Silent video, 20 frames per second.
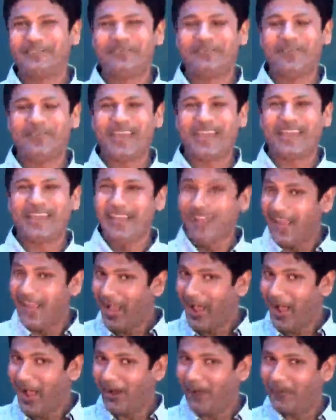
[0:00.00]
back.
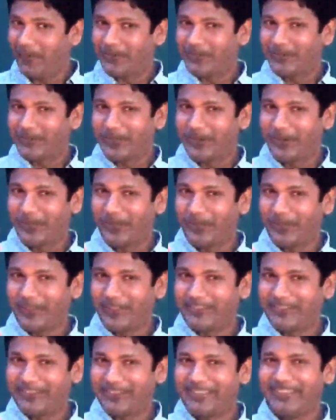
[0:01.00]
How was the
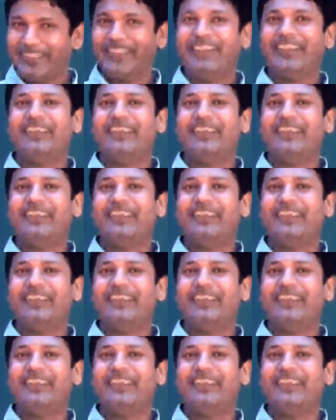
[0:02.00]
quiz?